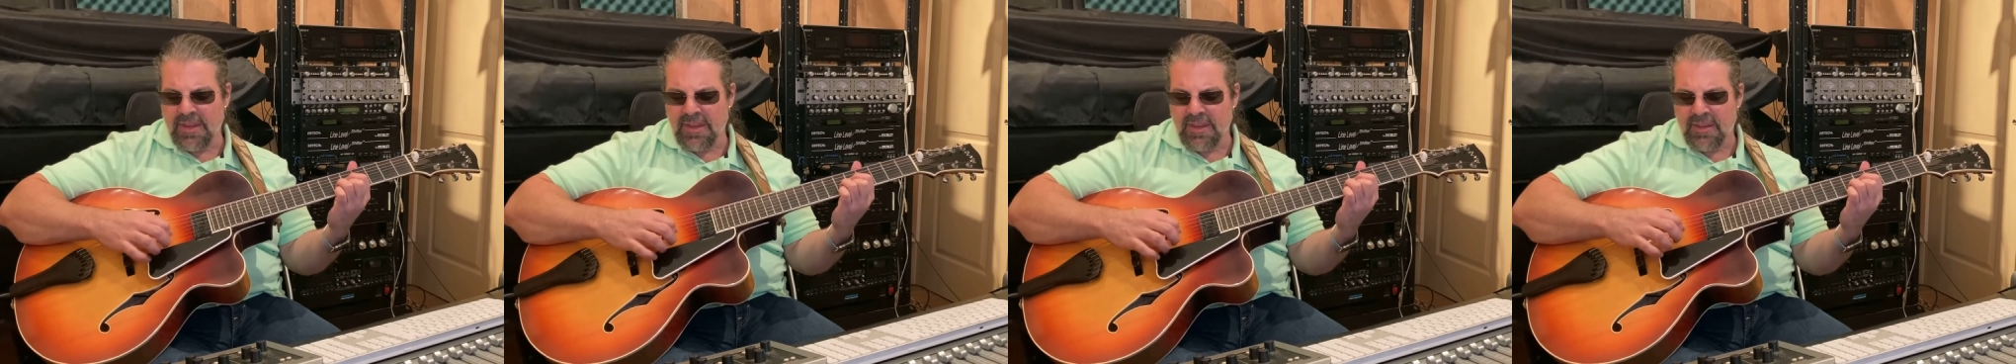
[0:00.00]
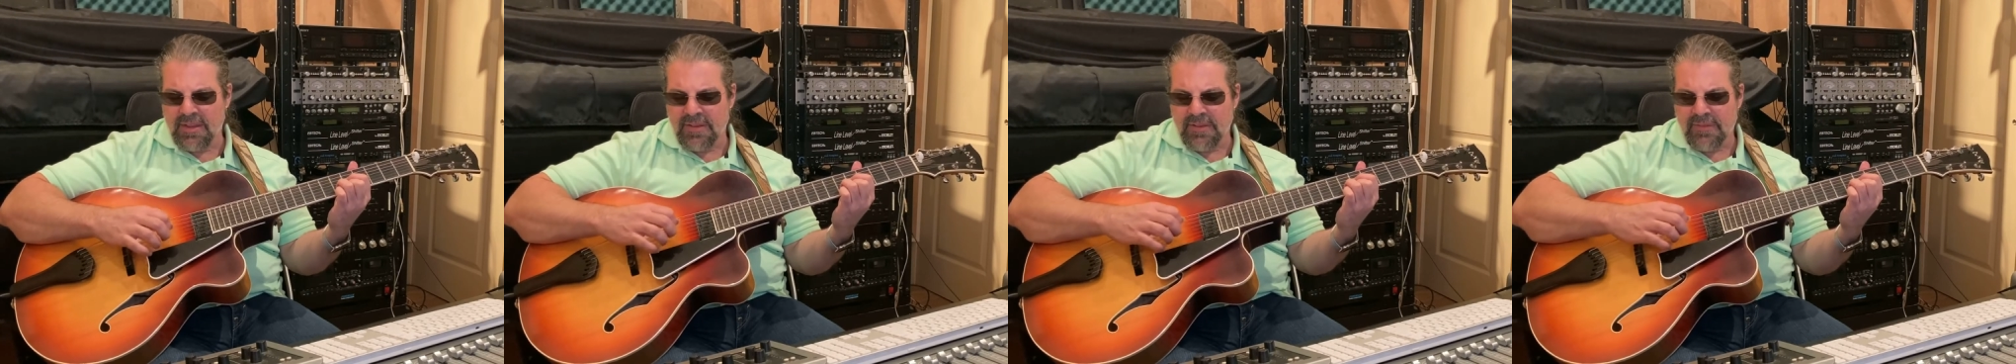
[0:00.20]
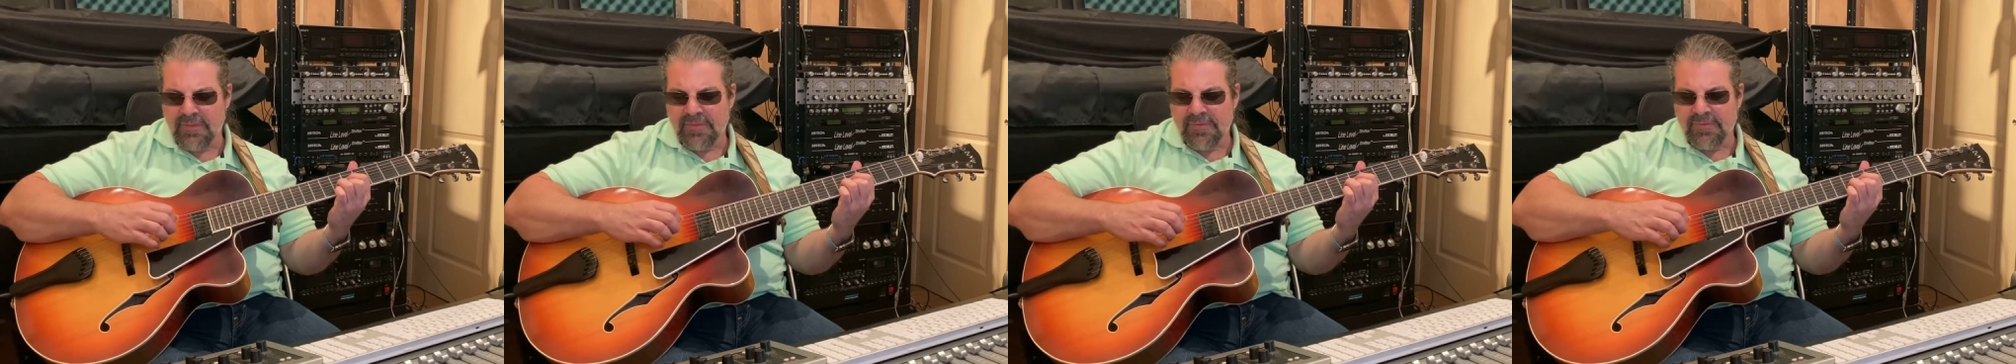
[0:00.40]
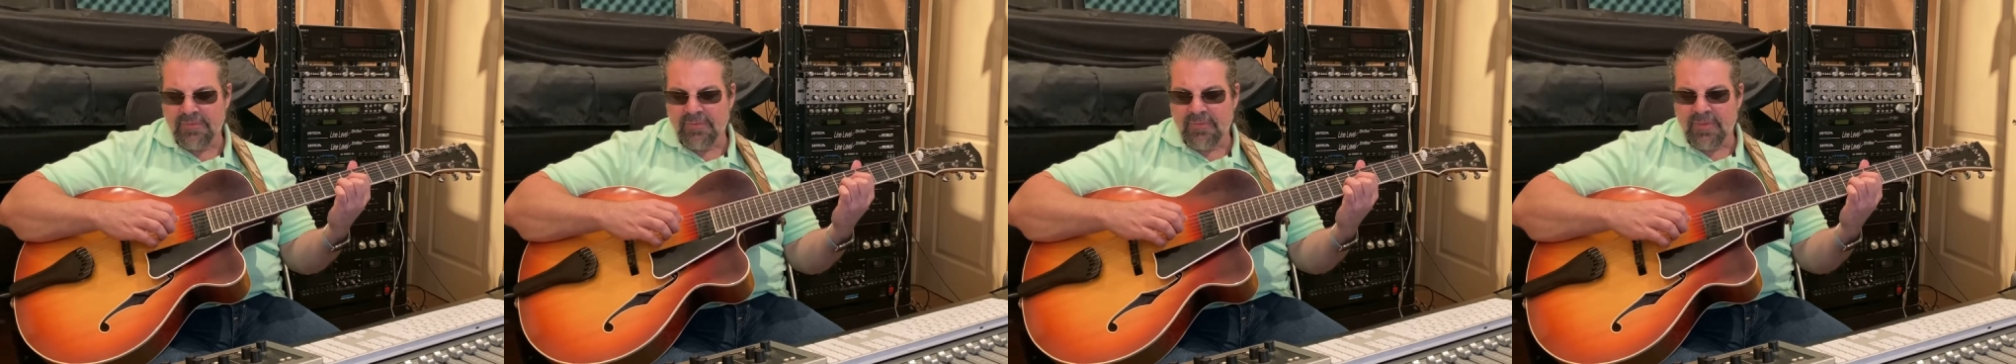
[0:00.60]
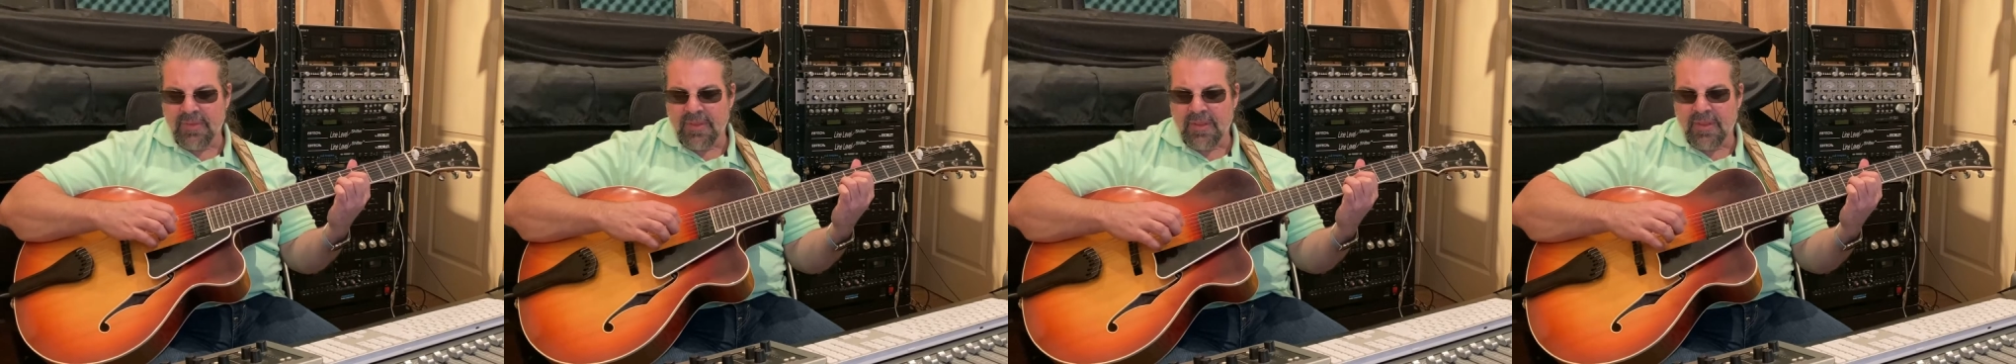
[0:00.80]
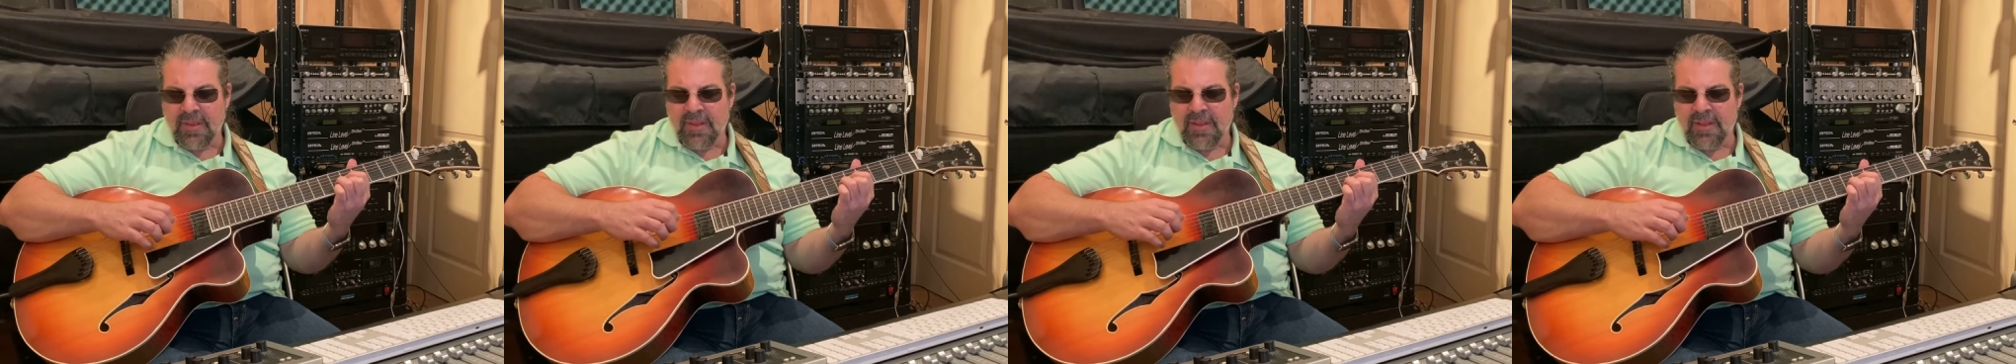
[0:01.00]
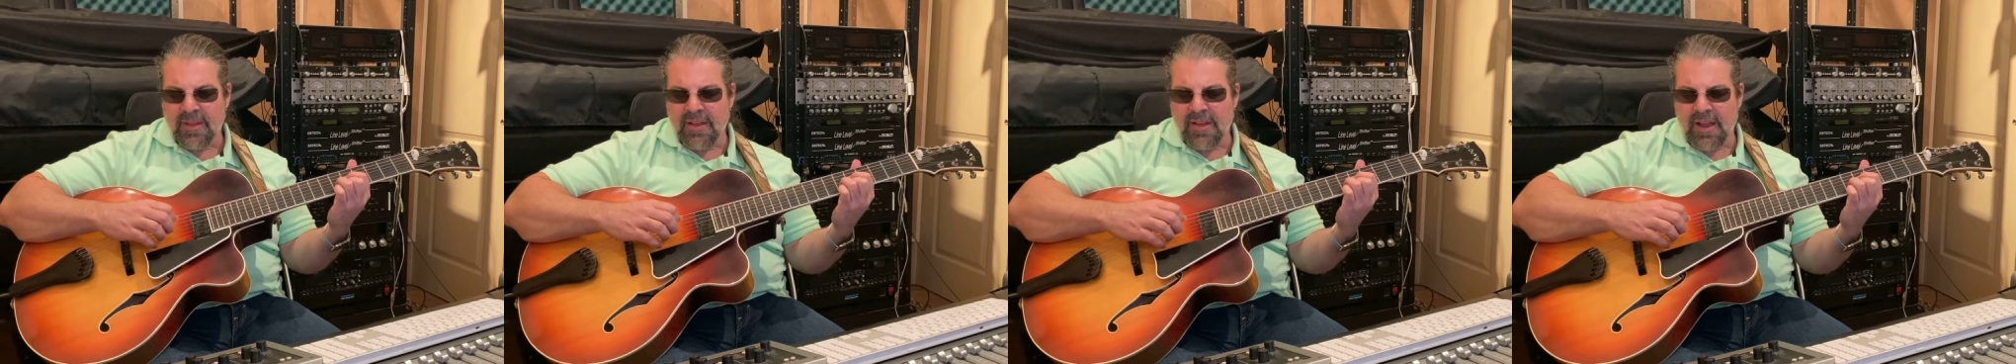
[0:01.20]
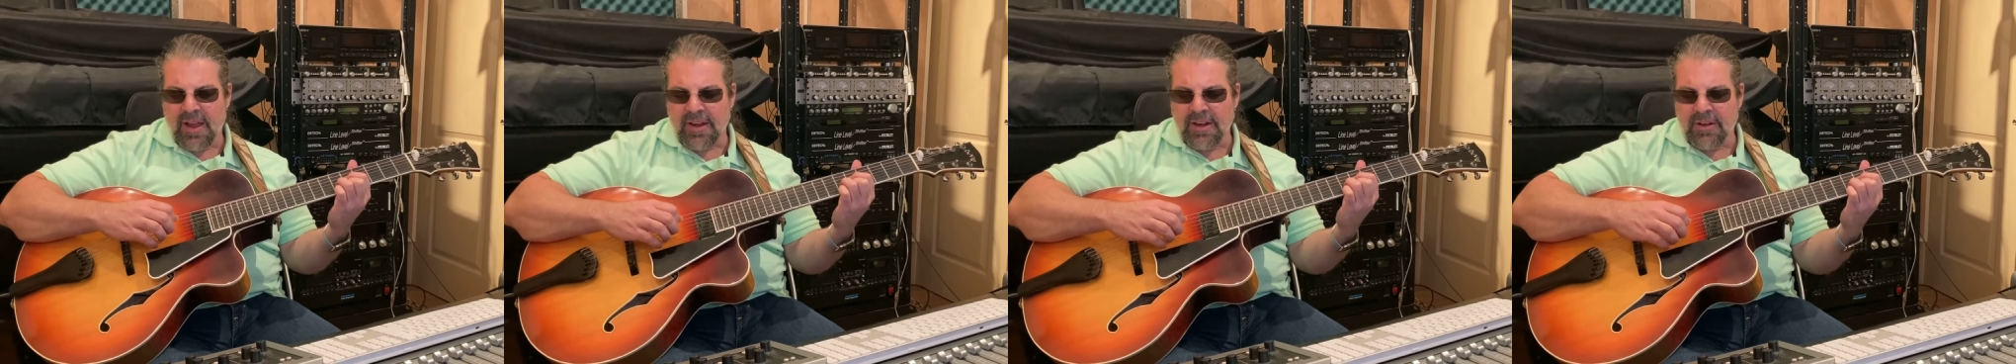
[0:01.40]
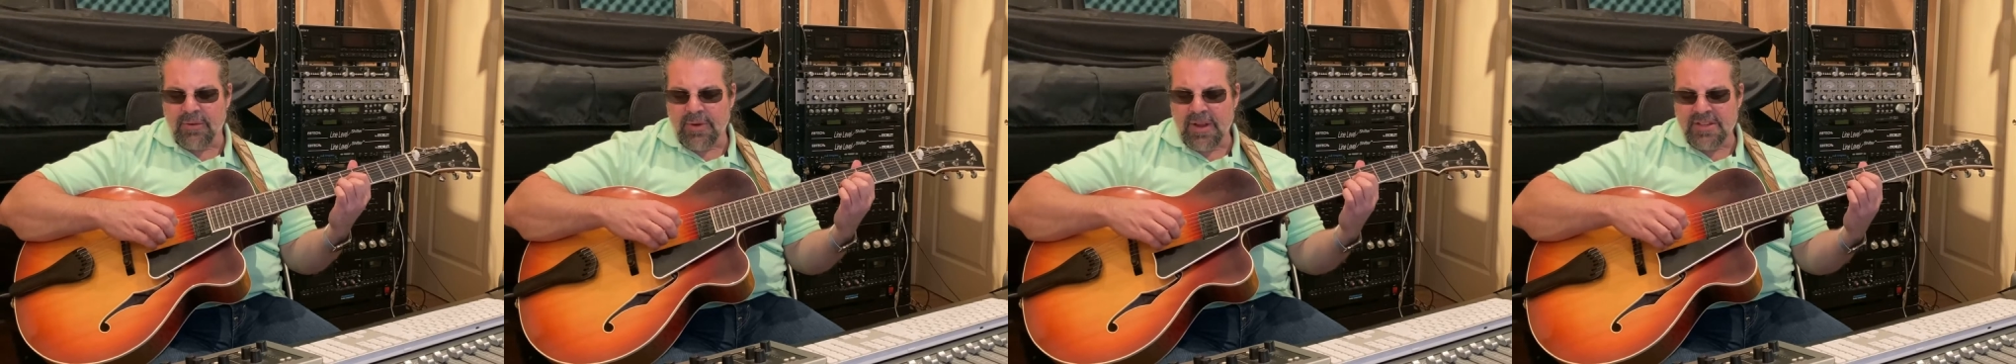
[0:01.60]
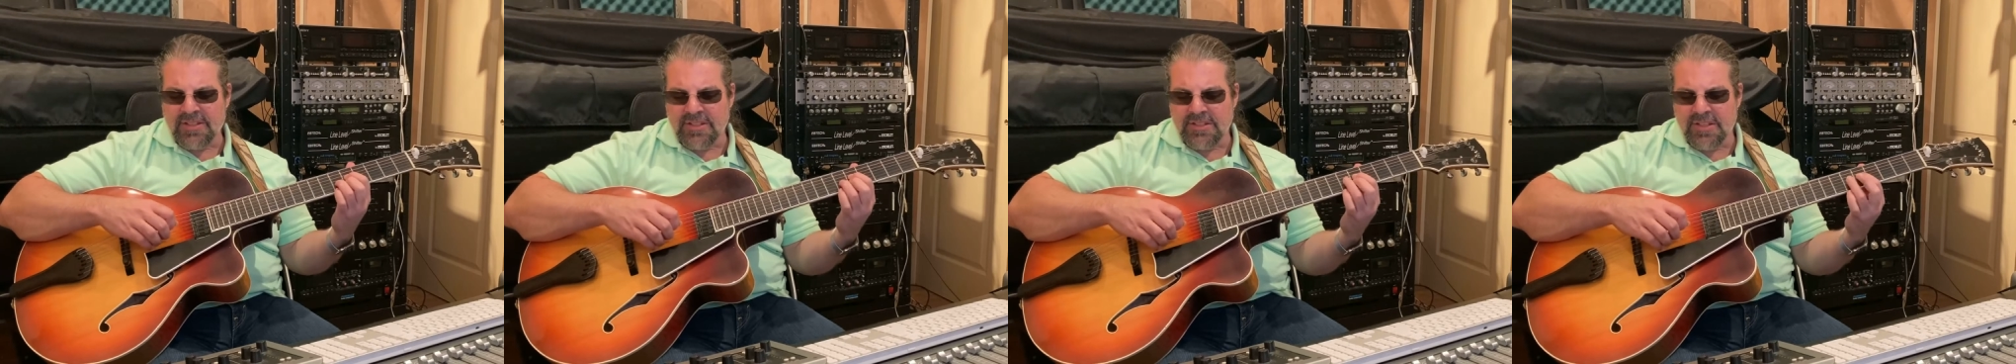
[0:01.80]
I'm going to
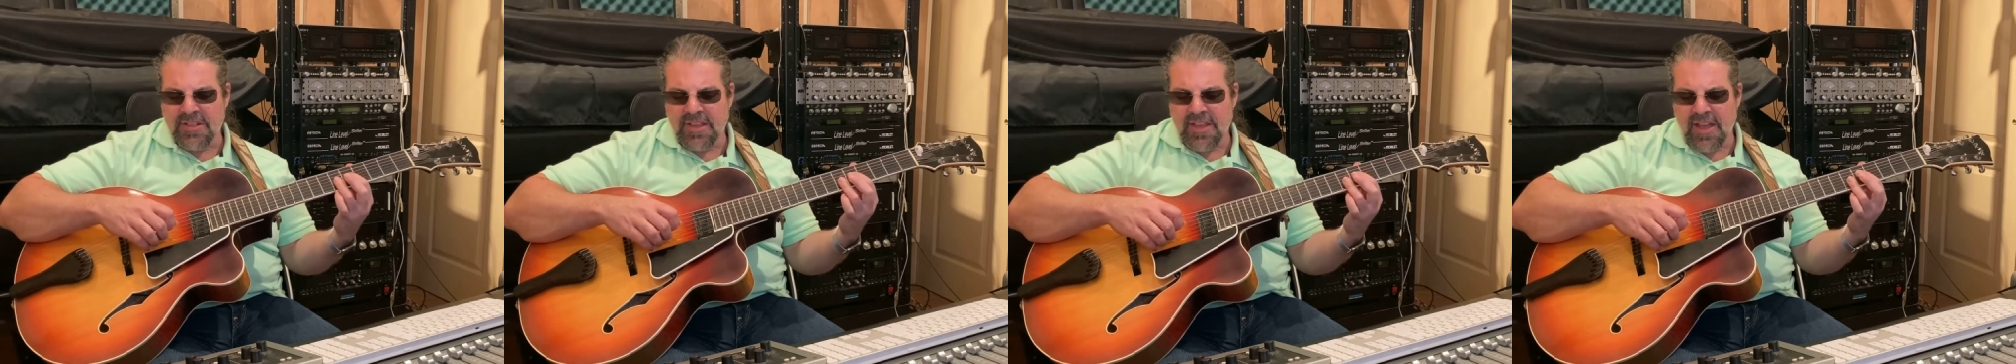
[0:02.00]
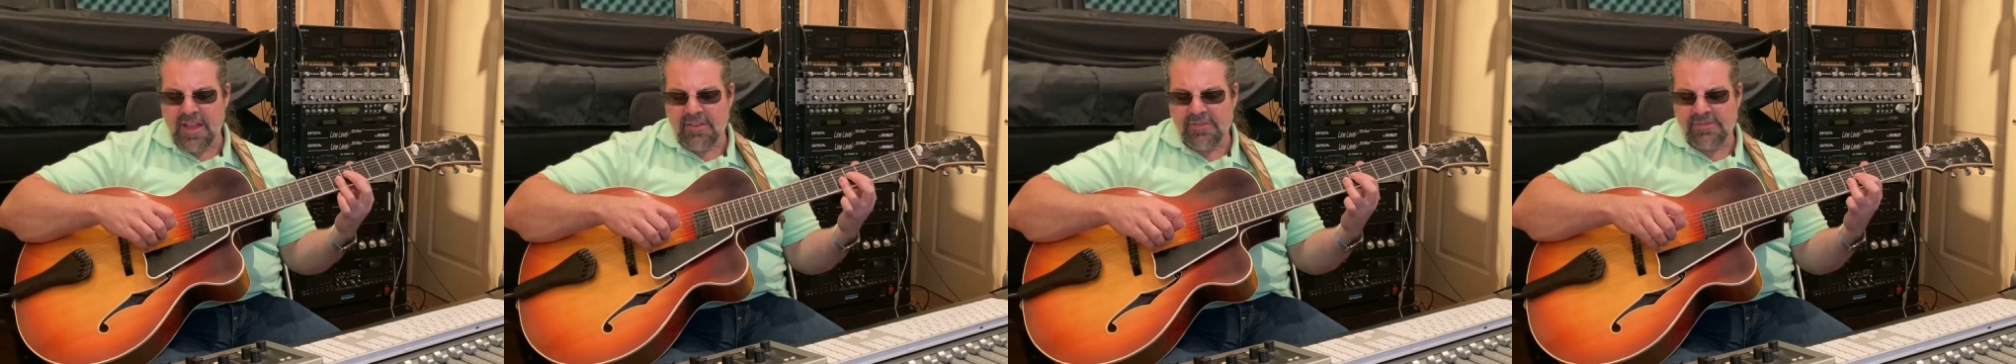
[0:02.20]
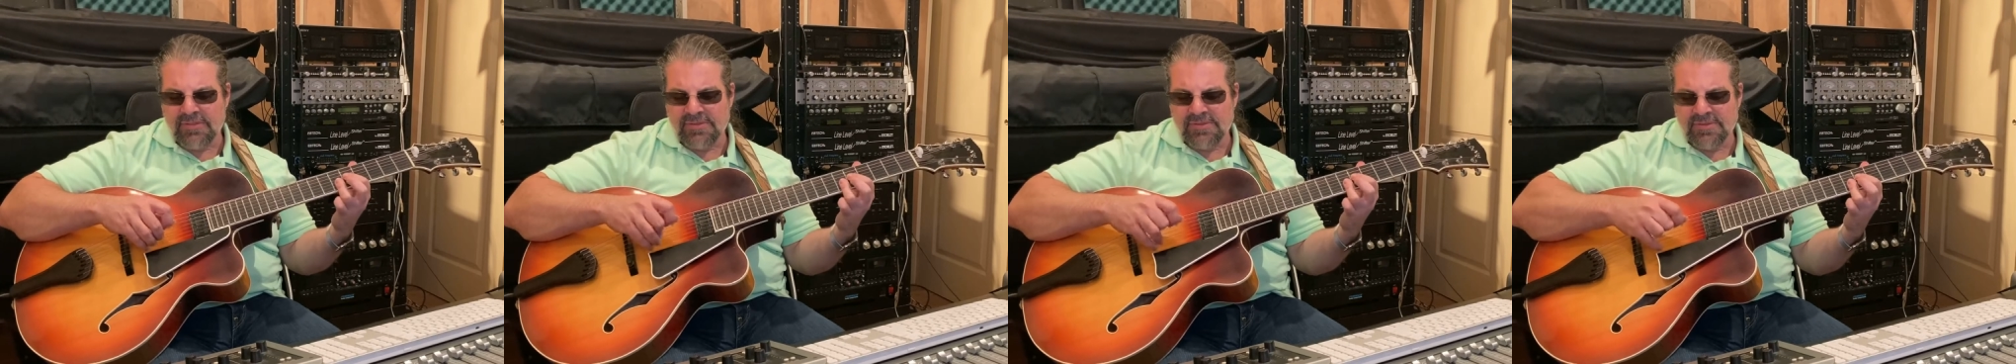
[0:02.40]
raise it to the F.